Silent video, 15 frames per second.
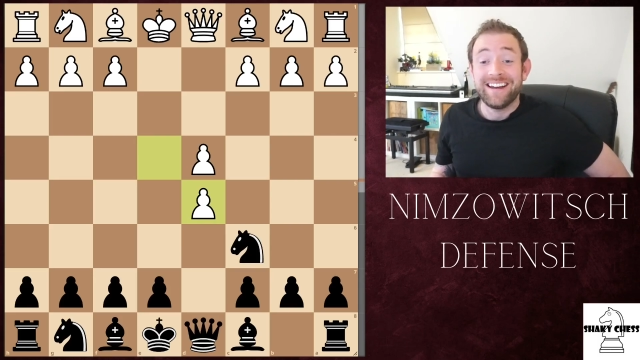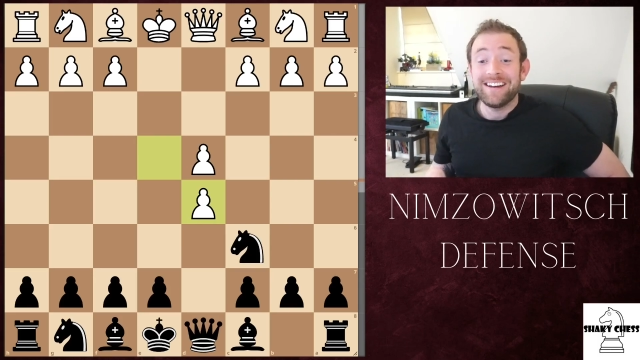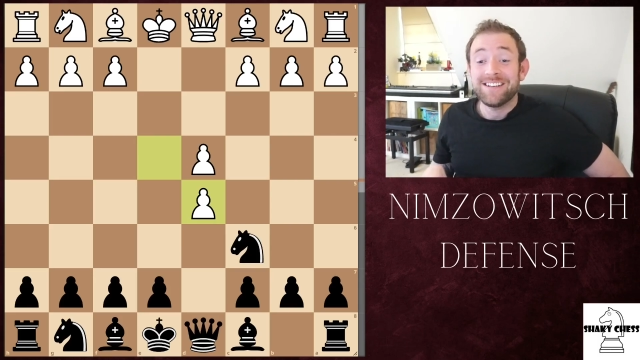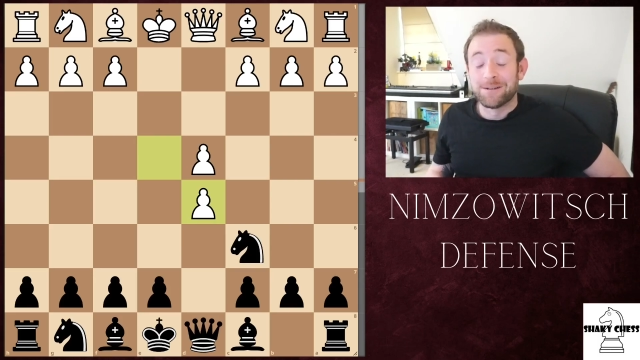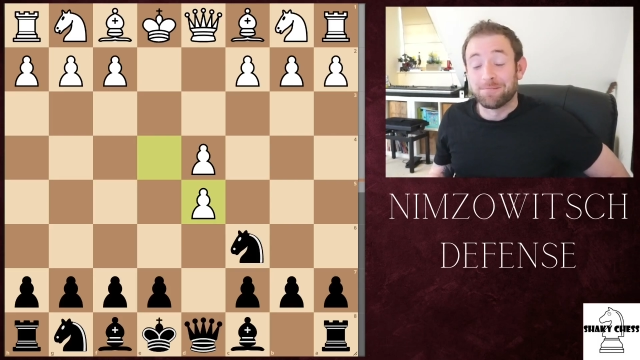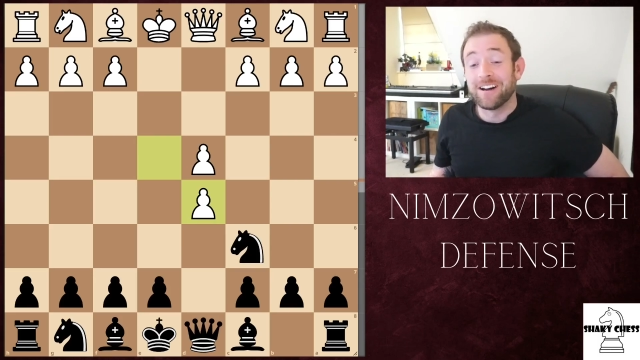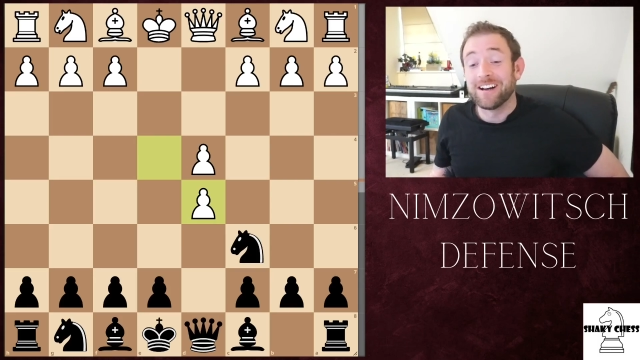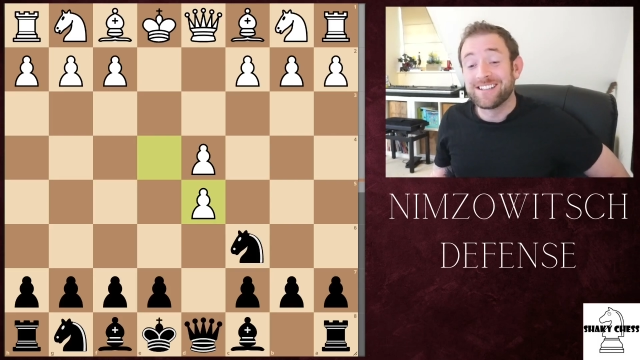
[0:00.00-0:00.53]

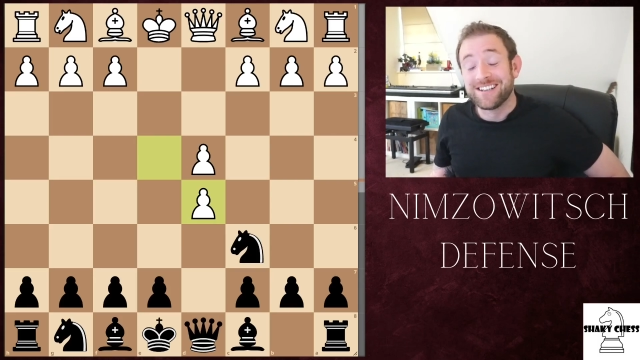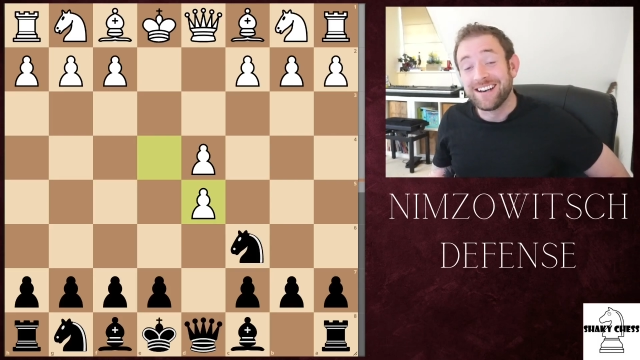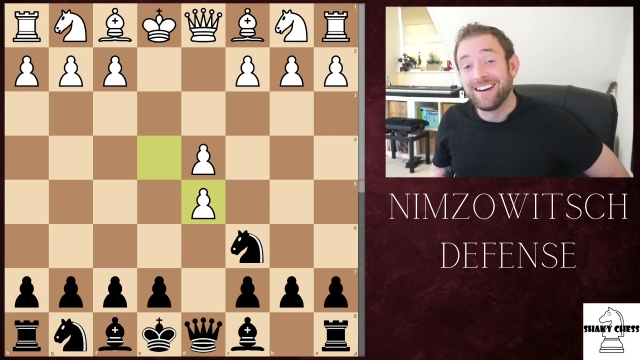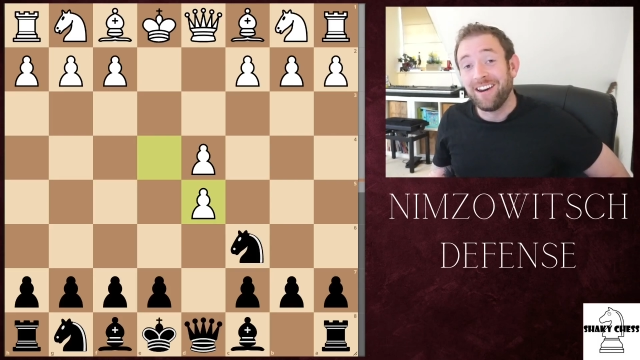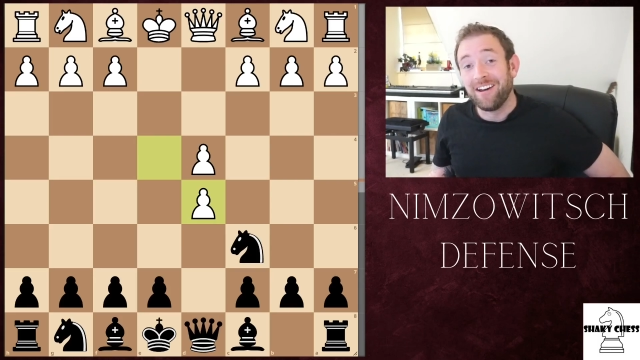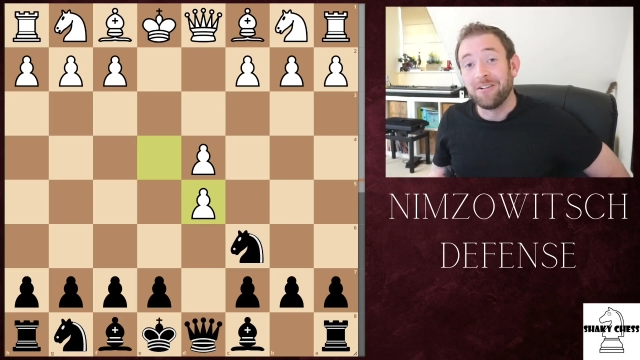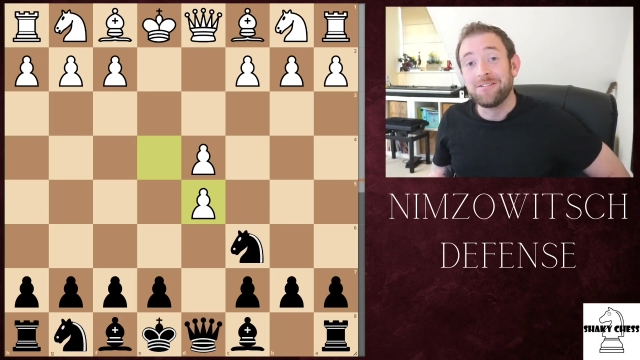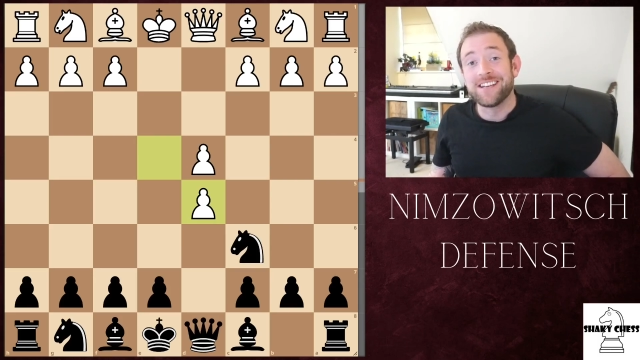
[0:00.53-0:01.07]
surprisingly
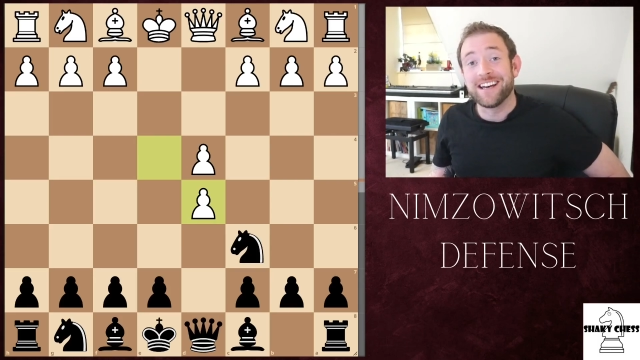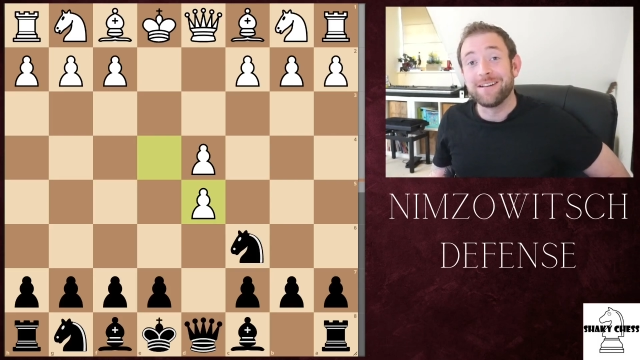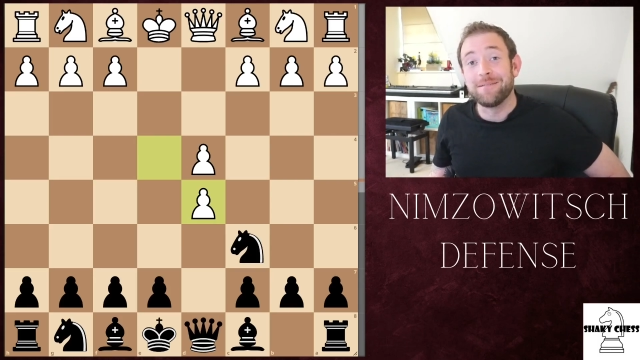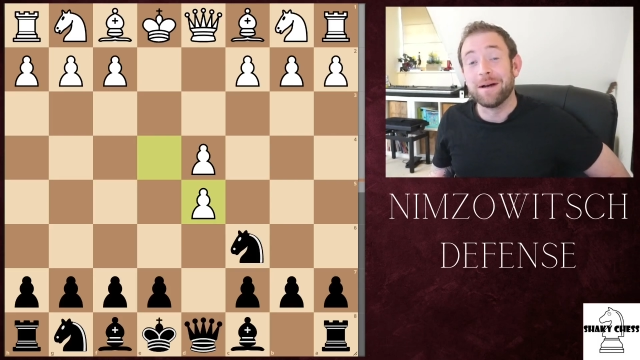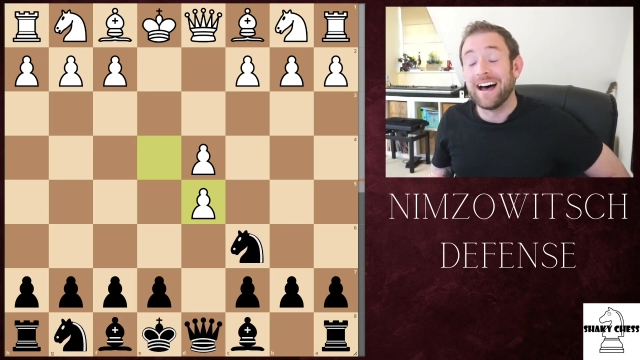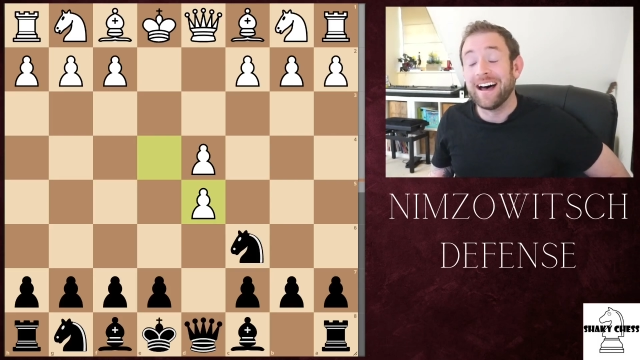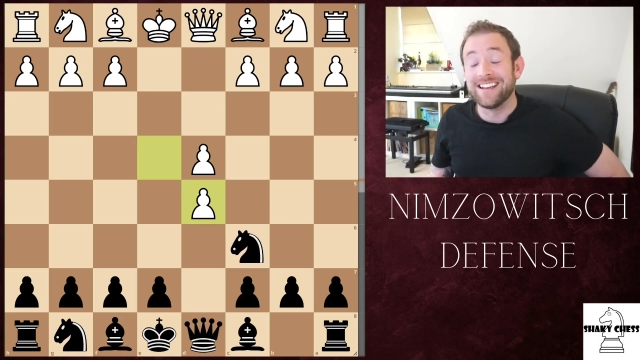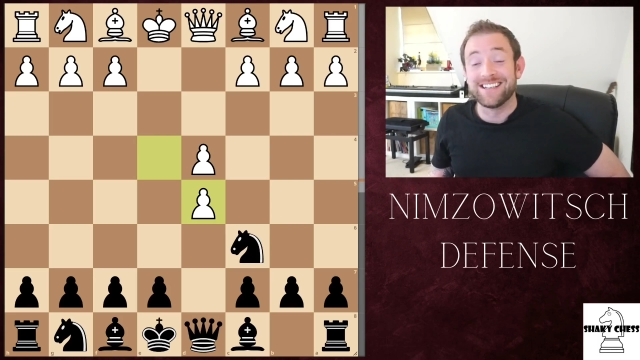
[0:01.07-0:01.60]
long time,
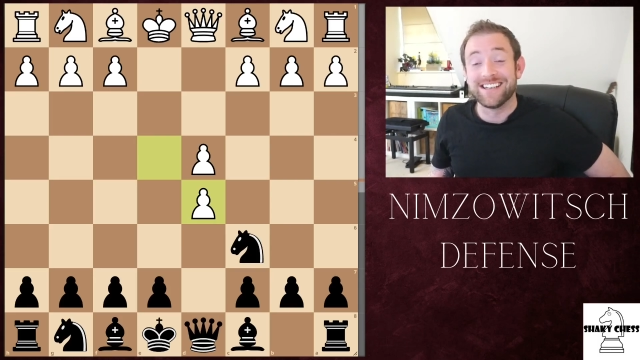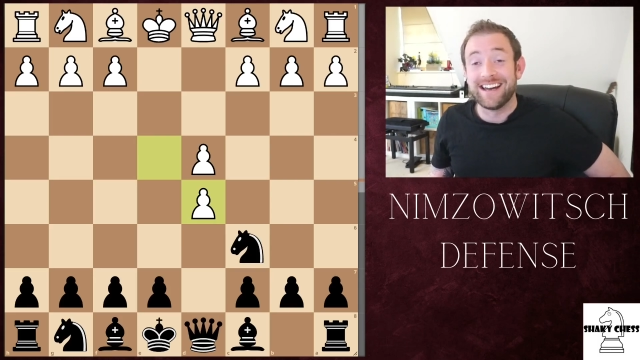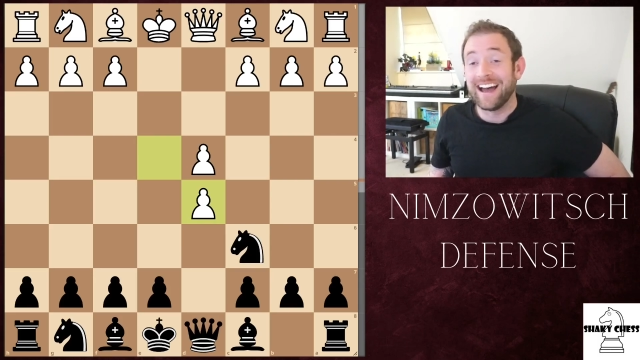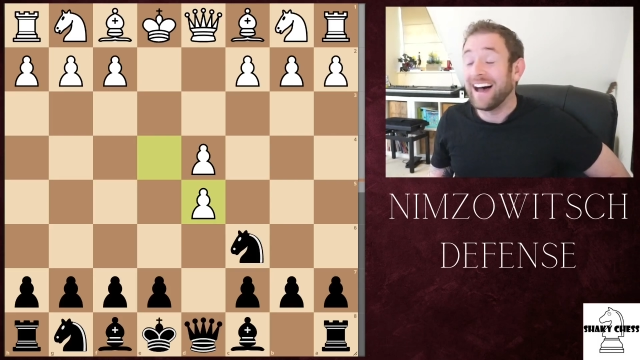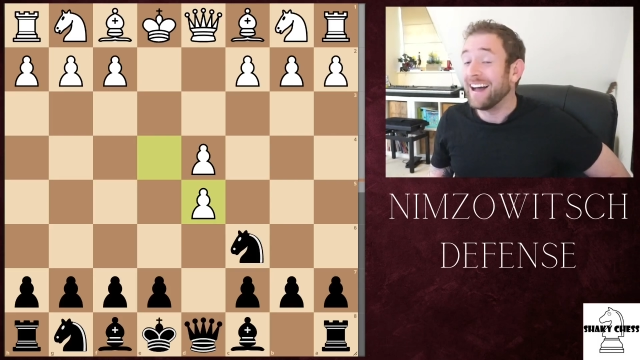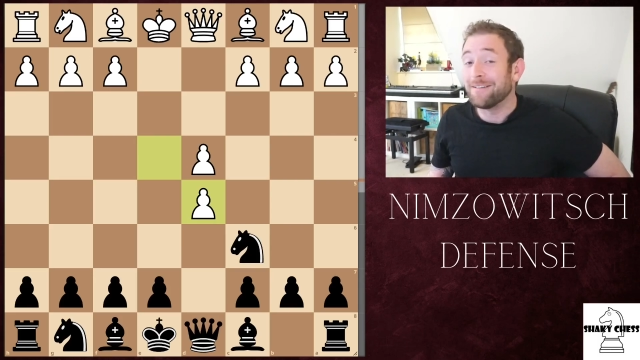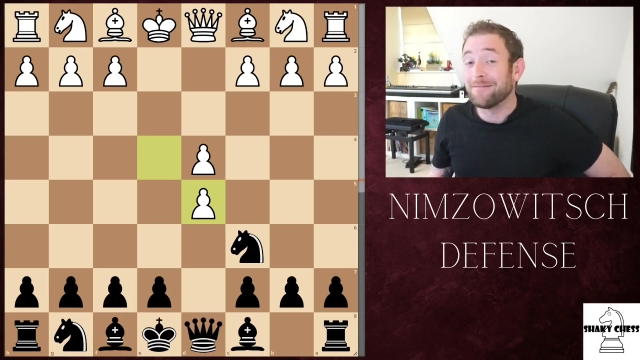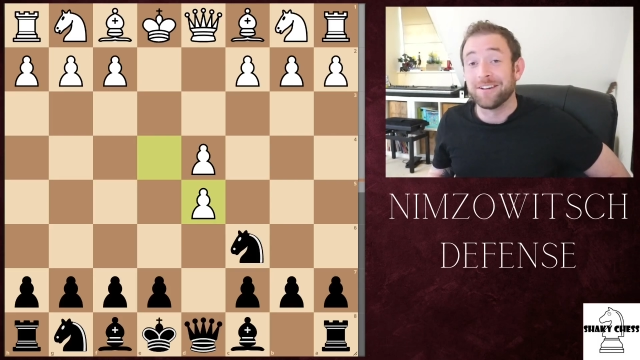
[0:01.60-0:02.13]
and
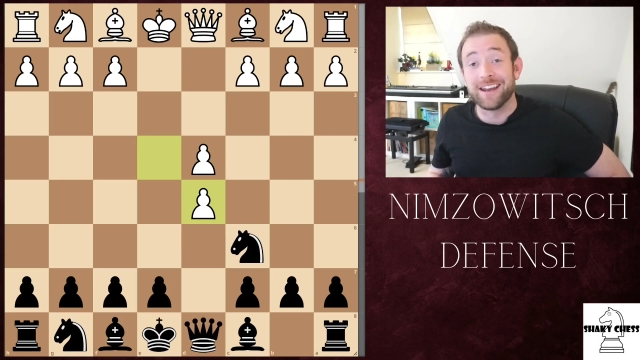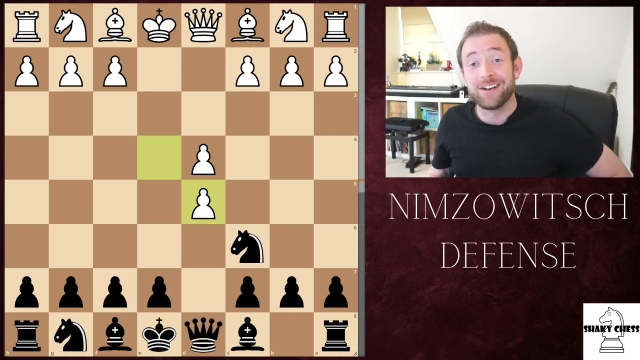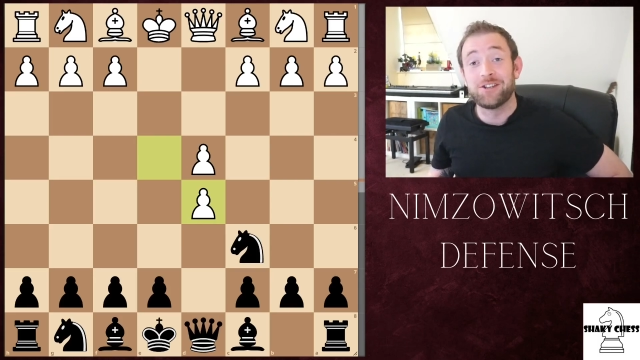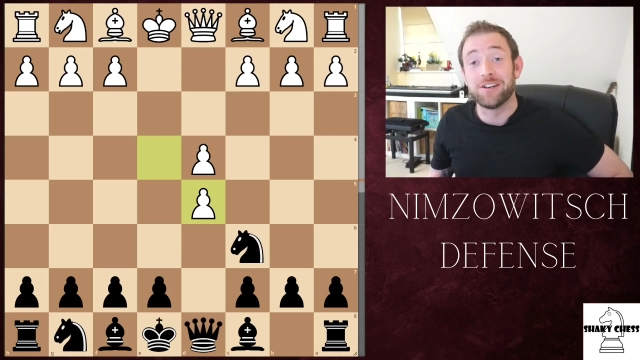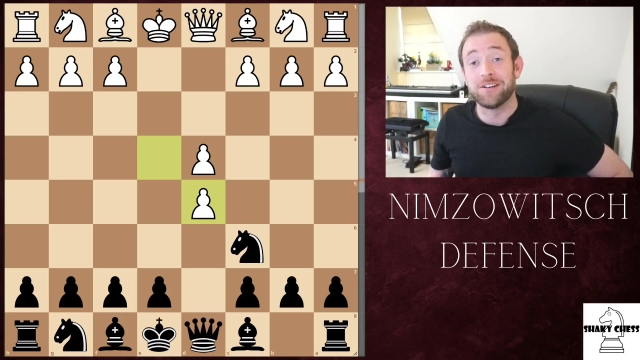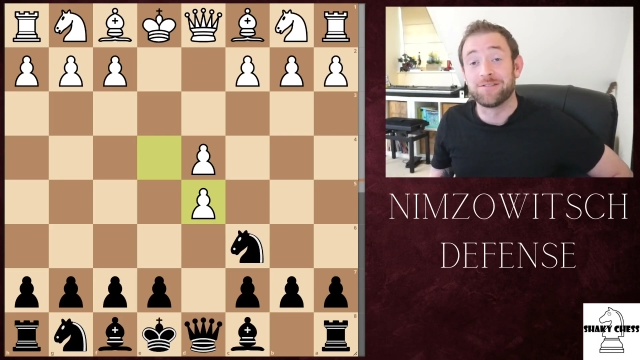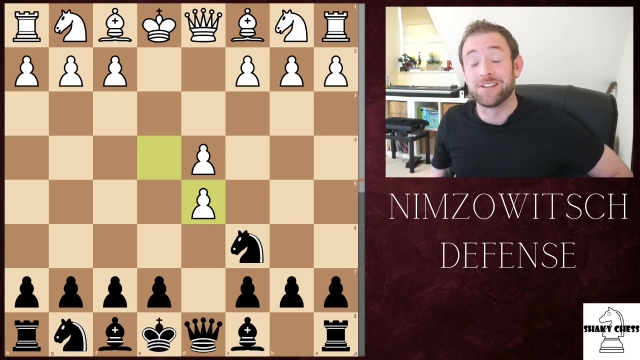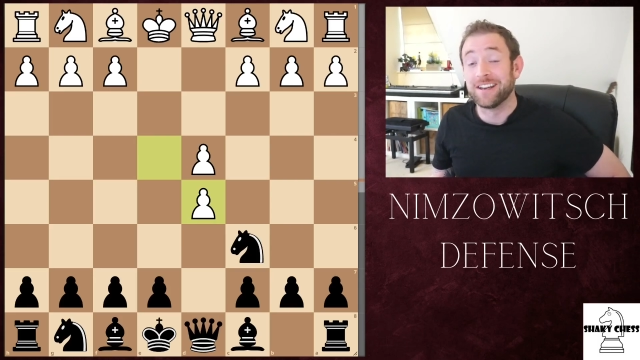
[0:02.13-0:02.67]
I have a night
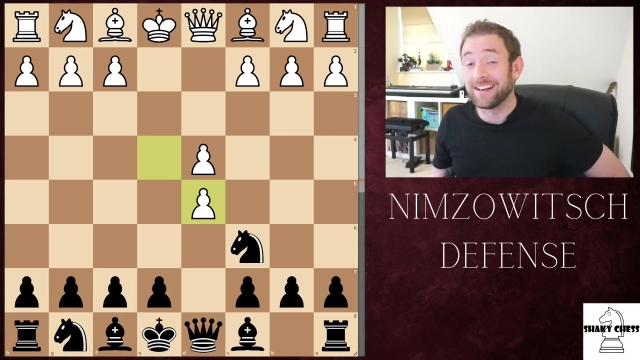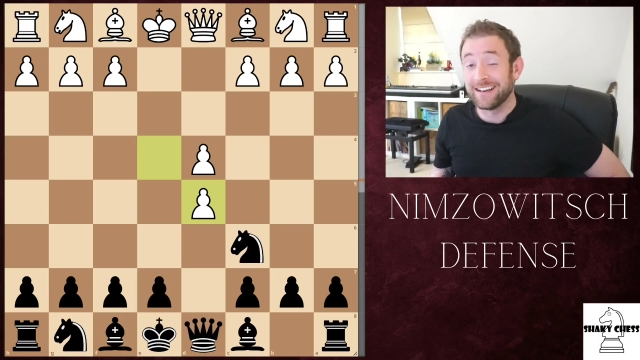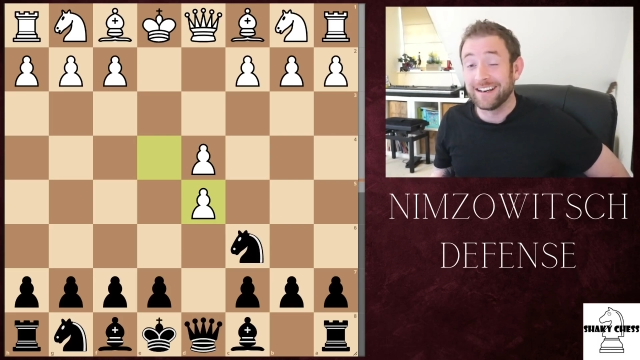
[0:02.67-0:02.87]
shift tonight,